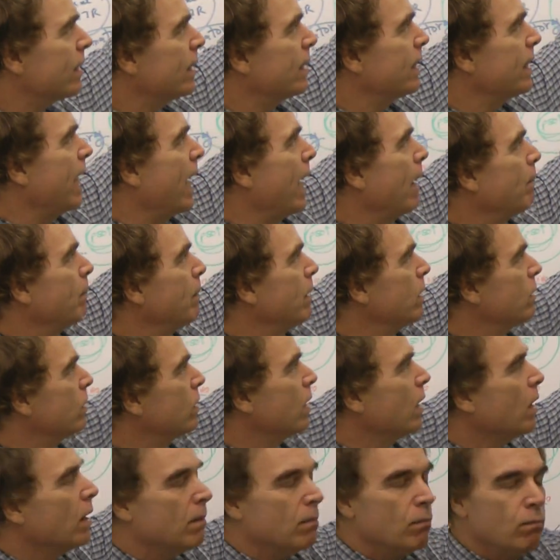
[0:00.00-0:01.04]
step
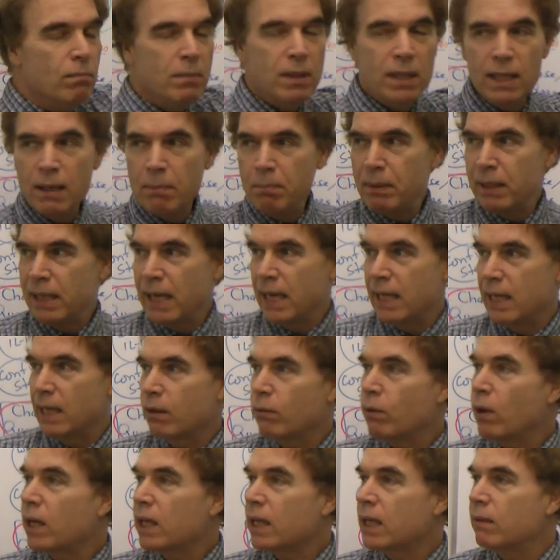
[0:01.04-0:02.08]
is manipulating.
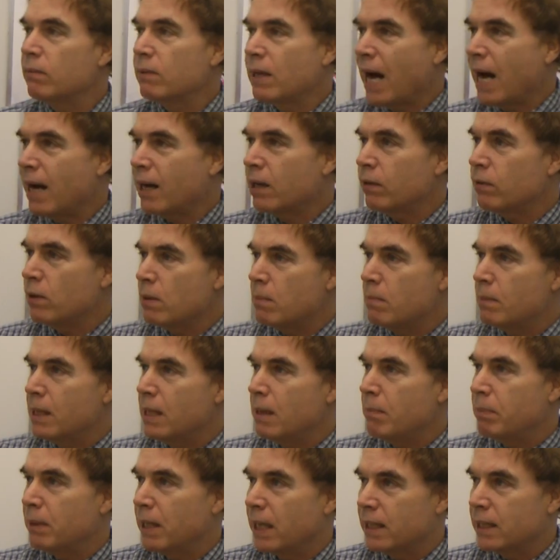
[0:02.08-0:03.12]
How can you
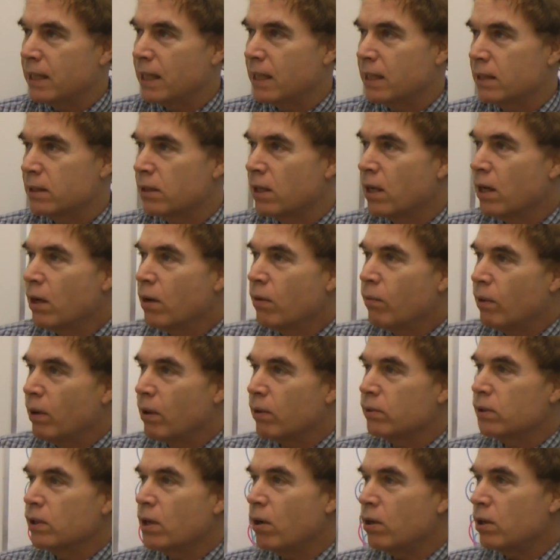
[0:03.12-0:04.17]
manipulate this?
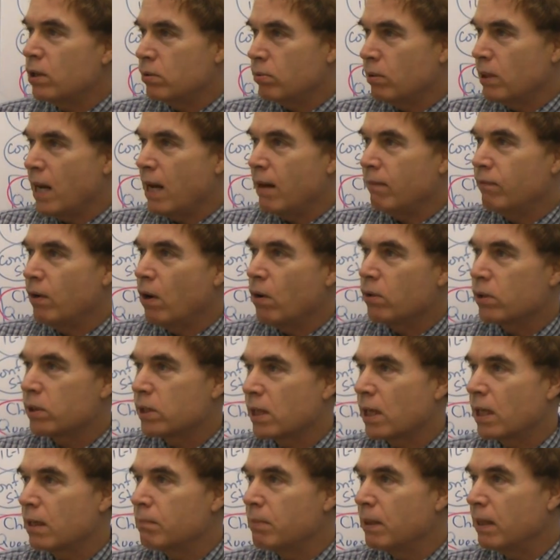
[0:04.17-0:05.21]
Well, notice we're not
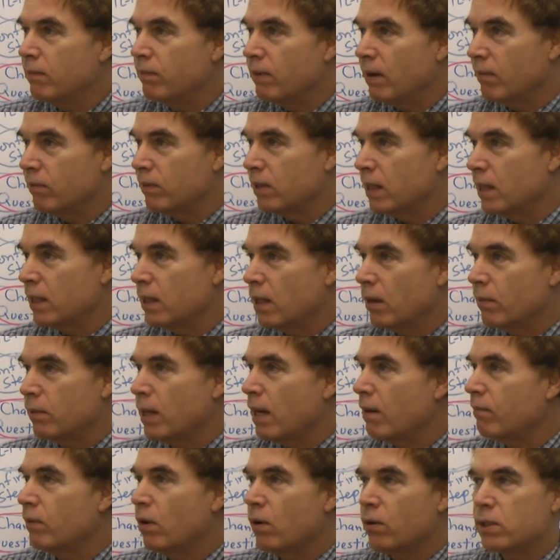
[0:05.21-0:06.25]
focusing on P50 or
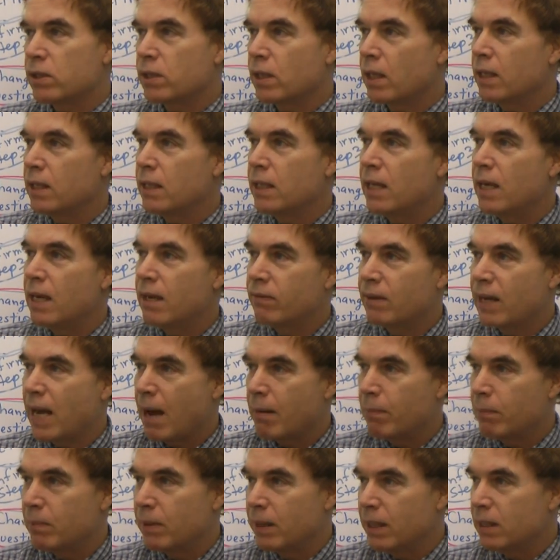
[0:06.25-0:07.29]
not focusing on
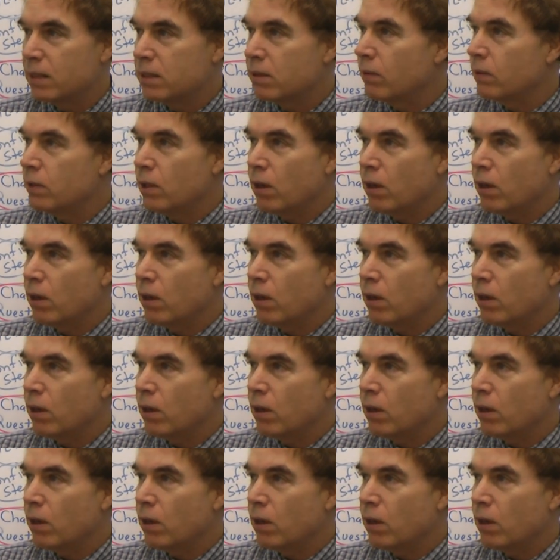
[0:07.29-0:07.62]
NF-kappa B, so we